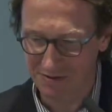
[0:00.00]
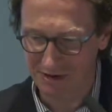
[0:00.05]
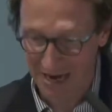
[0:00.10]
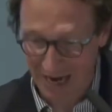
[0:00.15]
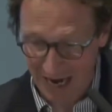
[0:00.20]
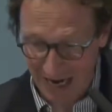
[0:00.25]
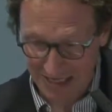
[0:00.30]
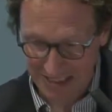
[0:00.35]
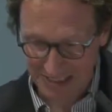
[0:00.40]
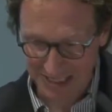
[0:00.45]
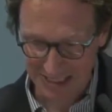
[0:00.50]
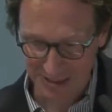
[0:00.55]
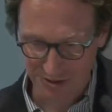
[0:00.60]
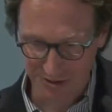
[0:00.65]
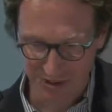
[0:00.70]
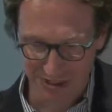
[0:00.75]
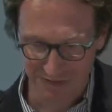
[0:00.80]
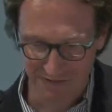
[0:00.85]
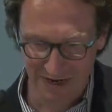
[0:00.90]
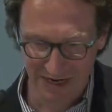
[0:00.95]
access to
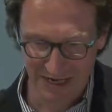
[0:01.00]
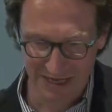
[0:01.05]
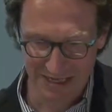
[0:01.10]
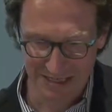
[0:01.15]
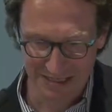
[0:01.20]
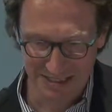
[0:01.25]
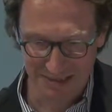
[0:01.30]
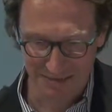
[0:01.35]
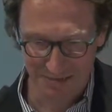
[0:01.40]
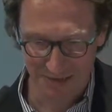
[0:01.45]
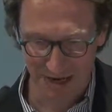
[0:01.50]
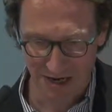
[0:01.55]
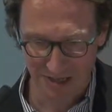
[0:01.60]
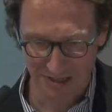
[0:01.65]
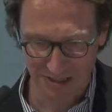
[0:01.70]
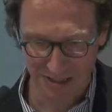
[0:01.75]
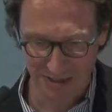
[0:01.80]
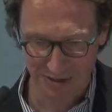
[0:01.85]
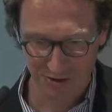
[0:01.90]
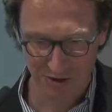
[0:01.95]
civilians and
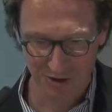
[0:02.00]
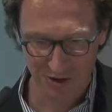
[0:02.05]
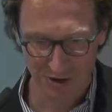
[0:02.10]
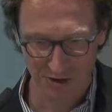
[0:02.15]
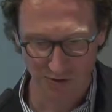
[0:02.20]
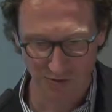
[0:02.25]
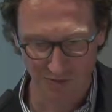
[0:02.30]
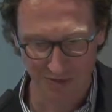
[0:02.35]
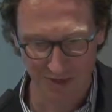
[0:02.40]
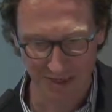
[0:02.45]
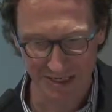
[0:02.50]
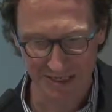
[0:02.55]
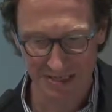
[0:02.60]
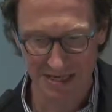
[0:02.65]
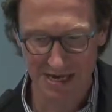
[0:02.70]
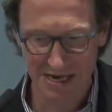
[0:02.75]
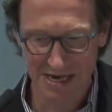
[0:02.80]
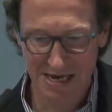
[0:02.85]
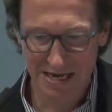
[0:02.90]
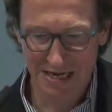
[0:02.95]
parties to the conflict.
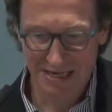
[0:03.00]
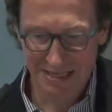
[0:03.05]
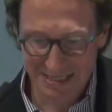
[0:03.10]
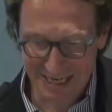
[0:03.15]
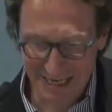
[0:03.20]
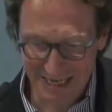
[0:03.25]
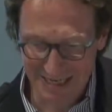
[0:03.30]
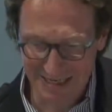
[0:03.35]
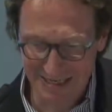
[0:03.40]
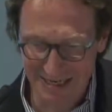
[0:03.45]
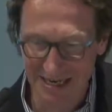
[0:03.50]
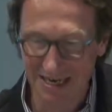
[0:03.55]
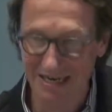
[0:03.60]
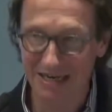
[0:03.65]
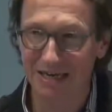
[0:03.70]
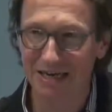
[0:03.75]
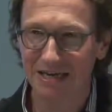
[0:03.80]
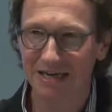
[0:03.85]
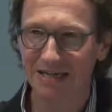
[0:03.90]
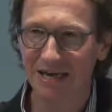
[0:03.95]
Secondly,
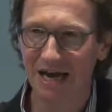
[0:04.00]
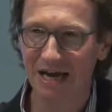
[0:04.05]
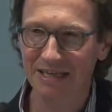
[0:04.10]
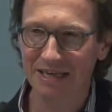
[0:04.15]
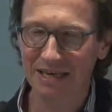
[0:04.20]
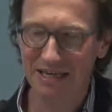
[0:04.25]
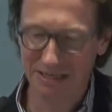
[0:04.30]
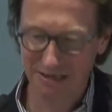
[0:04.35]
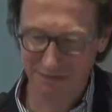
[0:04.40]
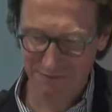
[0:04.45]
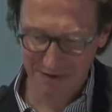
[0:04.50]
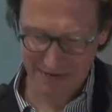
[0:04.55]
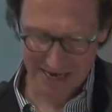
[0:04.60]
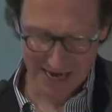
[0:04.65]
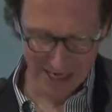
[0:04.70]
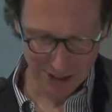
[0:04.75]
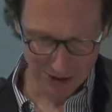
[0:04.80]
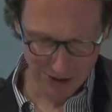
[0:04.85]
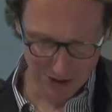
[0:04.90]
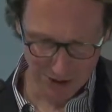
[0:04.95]
the
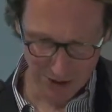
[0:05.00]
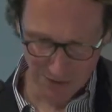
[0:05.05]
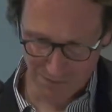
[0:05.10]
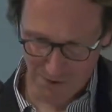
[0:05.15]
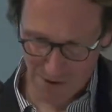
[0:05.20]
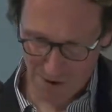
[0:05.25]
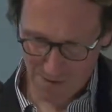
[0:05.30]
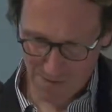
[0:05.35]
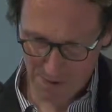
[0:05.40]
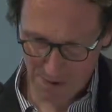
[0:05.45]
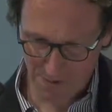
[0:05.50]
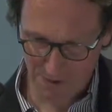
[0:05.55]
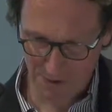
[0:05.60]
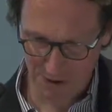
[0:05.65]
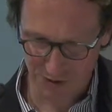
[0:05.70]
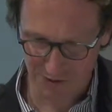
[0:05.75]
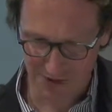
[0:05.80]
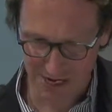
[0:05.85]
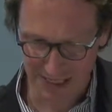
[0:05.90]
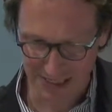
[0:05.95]
identification of
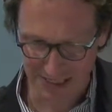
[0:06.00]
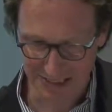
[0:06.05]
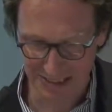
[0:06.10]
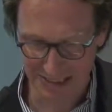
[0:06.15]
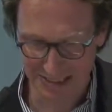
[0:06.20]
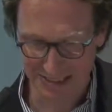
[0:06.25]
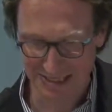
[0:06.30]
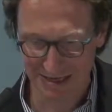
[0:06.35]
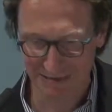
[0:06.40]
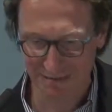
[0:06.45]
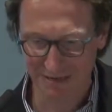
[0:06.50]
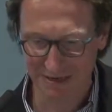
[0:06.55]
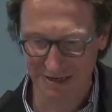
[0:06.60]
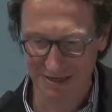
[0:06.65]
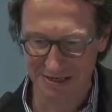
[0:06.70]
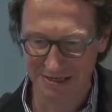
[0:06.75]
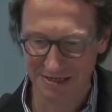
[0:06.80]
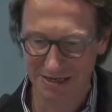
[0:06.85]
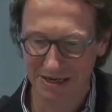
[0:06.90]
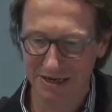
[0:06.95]
perpetrators is
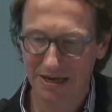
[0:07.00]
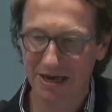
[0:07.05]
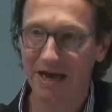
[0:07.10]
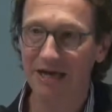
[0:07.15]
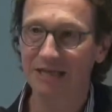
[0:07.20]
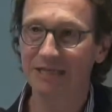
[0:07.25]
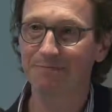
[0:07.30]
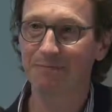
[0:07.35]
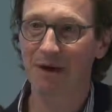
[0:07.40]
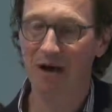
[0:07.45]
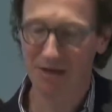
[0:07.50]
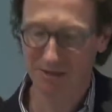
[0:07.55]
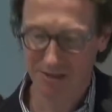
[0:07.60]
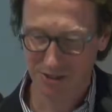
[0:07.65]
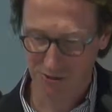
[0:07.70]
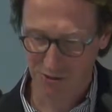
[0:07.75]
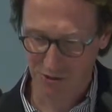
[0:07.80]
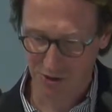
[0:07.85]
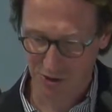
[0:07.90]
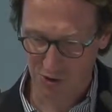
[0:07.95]
difficult as
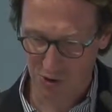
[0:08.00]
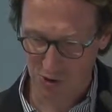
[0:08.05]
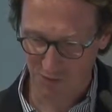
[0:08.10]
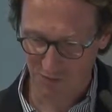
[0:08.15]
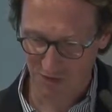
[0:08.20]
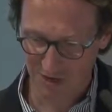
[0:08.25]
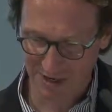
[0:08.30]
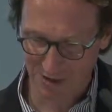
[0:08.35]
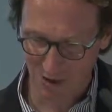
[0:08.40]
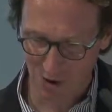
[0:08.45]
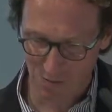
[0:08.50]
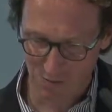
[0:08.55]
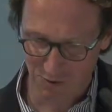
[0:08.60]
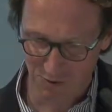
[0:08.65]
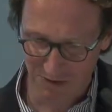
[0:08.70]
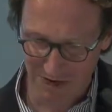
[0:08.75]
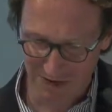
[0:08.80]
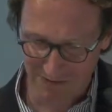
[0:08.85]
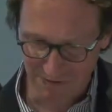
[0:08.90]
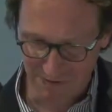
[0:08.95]
parties to the conflict
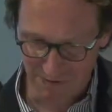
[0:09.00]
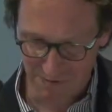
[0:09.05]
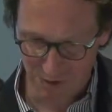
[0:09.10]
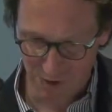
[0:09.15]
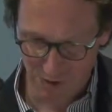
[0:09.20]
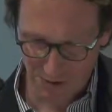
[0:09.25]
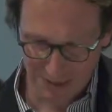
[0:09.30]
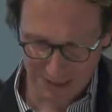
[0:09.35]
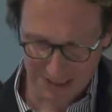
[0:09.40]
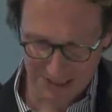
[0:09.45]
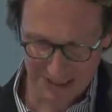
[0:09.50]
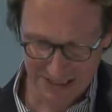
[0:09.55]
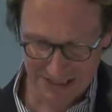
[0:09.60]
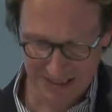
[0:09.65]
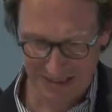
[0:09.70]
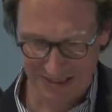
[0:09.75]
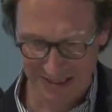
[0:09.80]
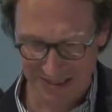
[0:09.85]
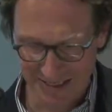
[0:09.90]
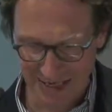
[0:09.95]
operate with
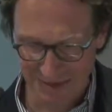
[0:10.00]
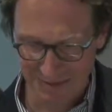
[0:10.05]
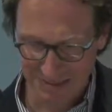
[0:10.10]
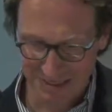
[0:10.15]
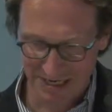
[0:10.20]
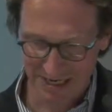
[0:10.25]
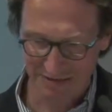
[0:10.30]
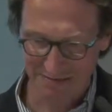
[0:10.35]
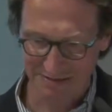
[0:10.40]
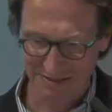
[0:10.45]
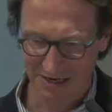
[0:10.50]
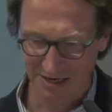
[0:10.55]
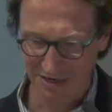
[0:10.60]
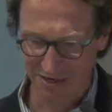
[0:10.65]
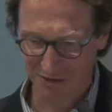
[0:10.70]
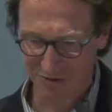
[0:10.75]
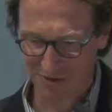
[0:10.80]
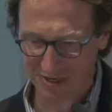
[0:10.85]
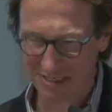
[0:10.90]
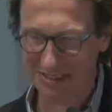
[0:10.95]
proxies and they themselves are
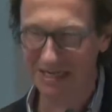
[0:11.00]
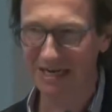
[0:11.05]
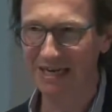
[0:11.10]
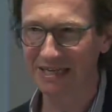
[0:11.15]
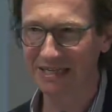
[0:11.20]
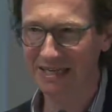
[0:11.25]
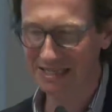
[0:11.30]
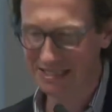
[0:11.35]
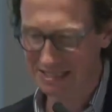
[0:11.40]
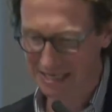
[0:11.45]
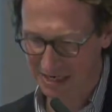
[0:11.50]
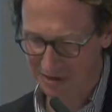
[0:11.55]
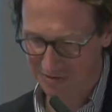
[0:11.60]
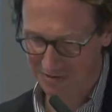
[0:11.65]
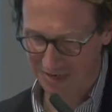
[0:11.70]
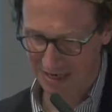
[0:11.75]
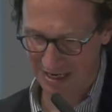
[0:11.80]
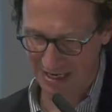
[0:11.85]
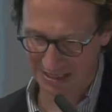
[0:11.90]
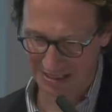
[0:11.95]
increasingly
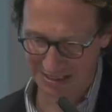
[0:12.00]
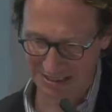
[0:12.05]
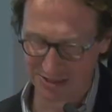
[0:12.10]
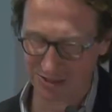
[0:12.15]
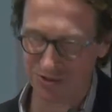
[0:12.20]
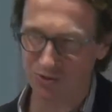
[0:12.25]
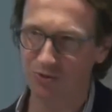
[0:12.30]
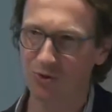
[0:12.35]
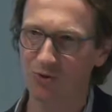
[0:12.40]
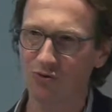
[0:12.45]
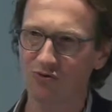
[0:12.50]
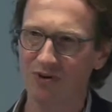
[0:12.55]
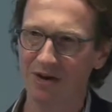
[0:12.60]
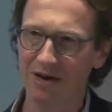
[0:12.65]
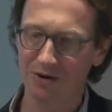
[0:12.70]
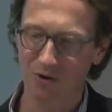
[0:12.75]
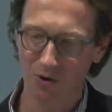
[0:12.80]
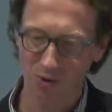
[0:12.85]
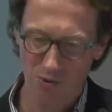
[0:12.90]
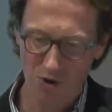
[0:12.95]
decentralized. You don't
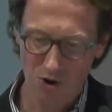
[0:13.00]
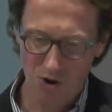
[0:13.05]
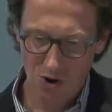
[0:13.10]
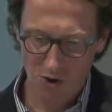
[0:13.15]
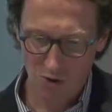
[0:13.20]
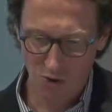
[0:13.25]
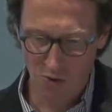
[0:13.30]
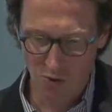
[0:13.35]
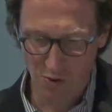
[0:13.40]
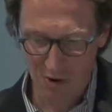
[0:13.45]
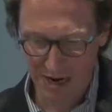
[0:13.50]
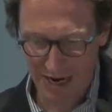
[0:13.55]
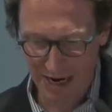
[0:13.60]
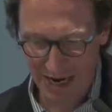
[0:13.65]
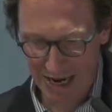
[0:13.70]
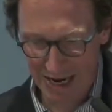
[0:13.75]
really know who